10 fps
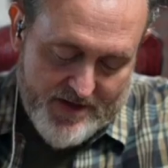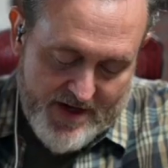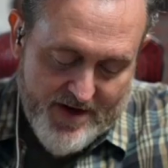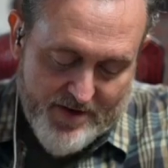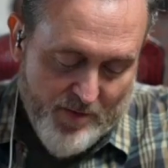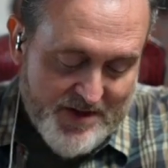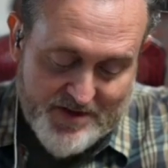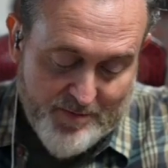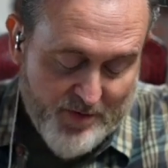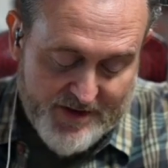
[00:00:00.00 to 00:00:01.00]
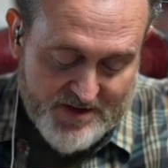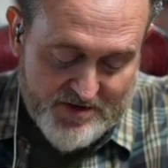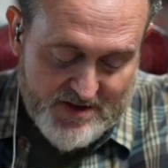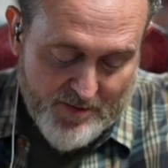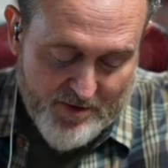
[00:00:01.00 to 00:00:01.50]
the kind of the rest of the points
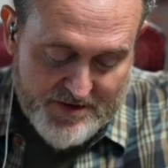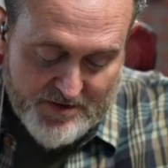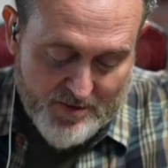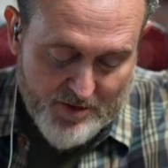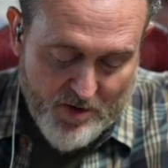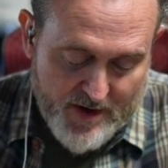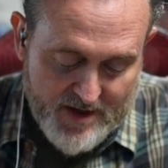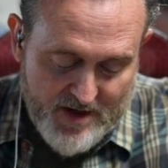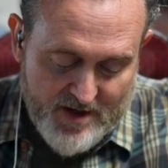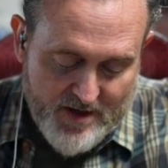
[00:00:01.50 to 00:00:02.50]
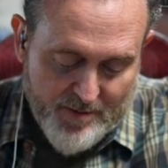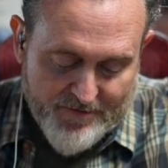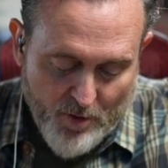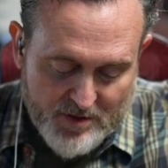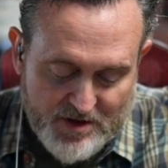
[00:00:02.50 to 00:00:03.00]
i'll just summarize through them real quick
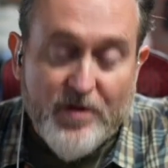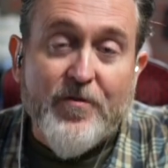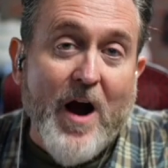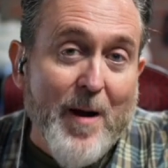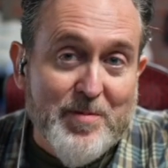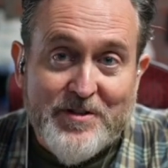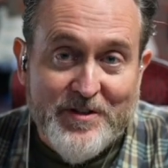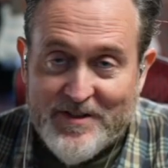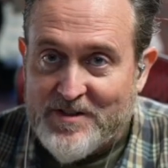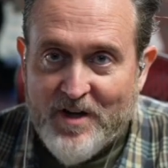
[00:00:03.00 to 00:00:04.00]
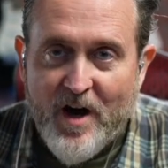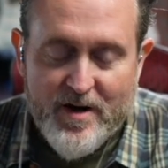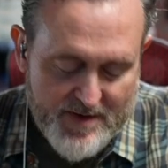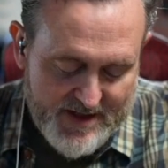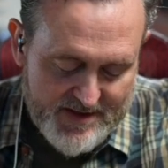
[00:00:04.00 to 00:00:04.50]
number four is look for opportunities to
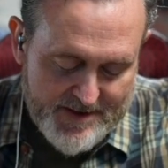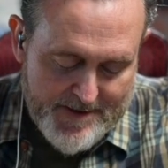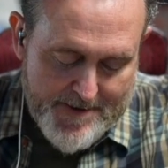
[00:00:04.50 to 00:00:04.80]
automate